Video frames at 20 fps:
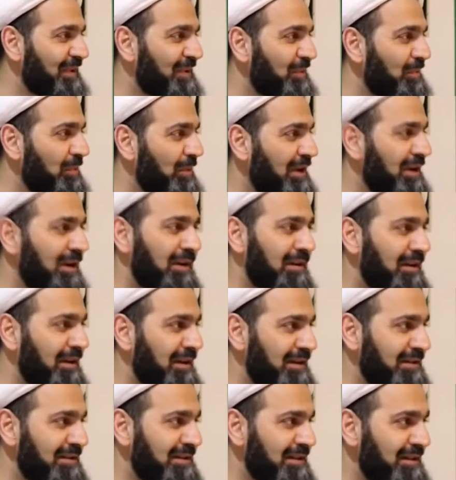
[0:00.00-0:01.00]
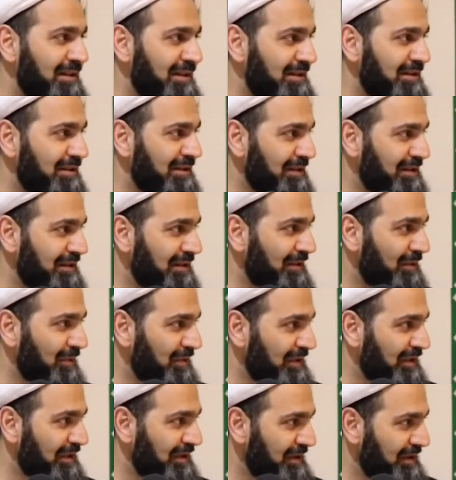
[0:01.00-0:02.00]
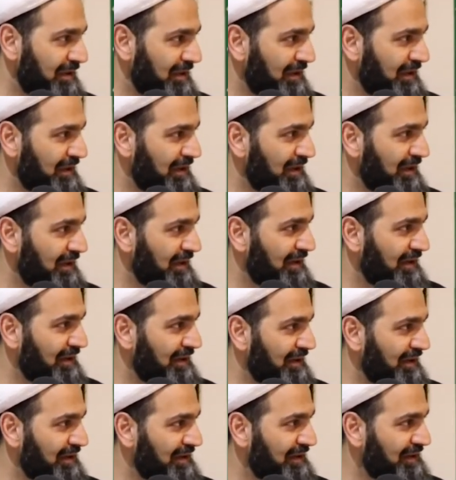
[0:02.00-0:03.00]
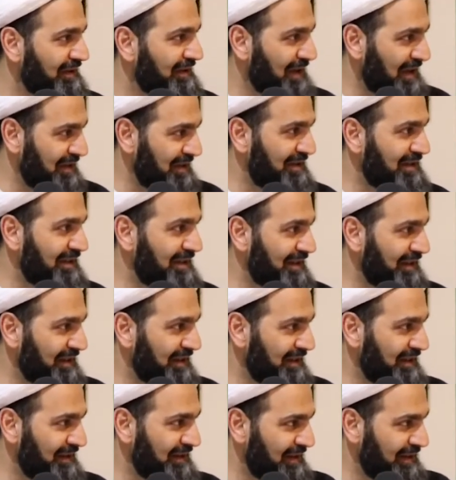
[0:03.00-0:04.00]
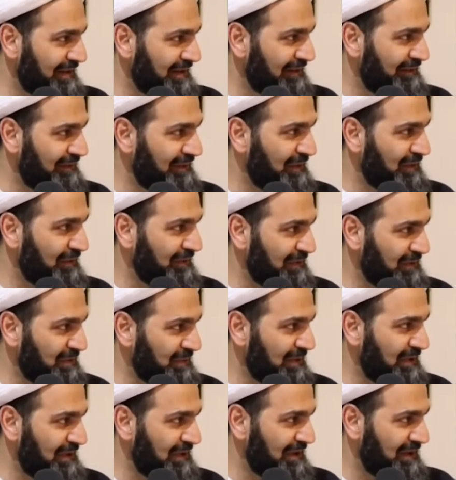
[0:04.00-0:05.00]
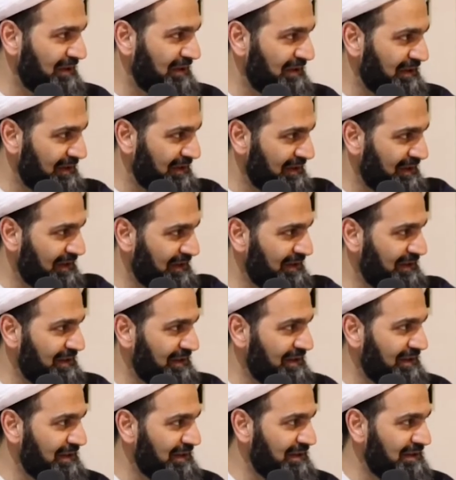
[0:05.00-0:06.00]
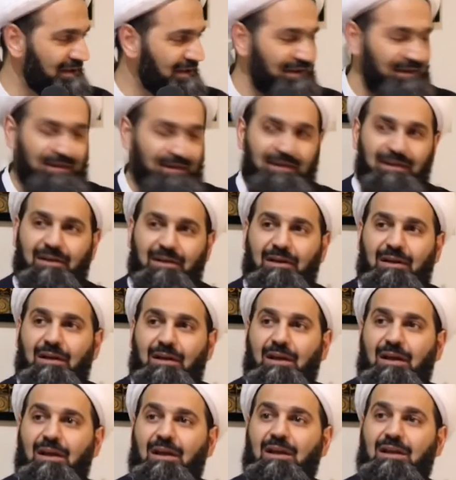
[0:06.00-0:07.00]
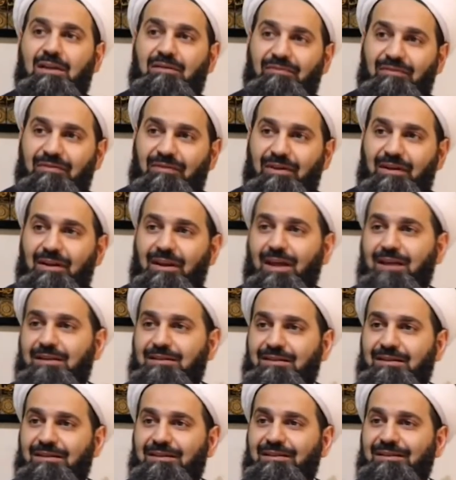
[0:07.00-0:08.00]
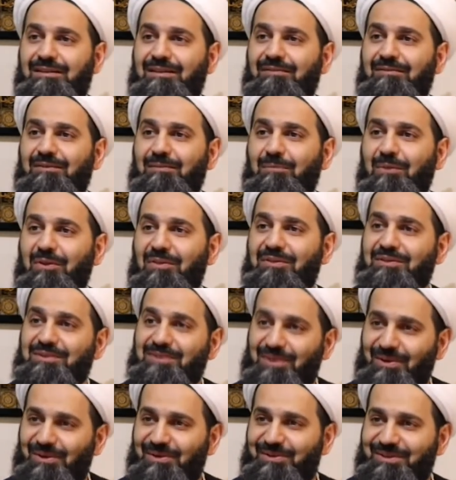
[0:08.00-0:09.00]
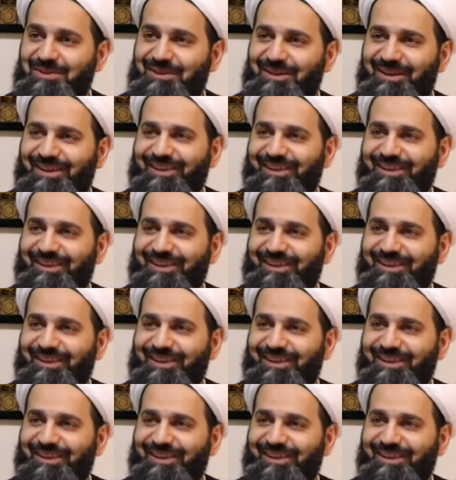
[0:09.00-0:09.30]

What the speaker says: When are the last 10 days starting? On the 19th, in the evening of the 20th, 10 days. If the month is 30,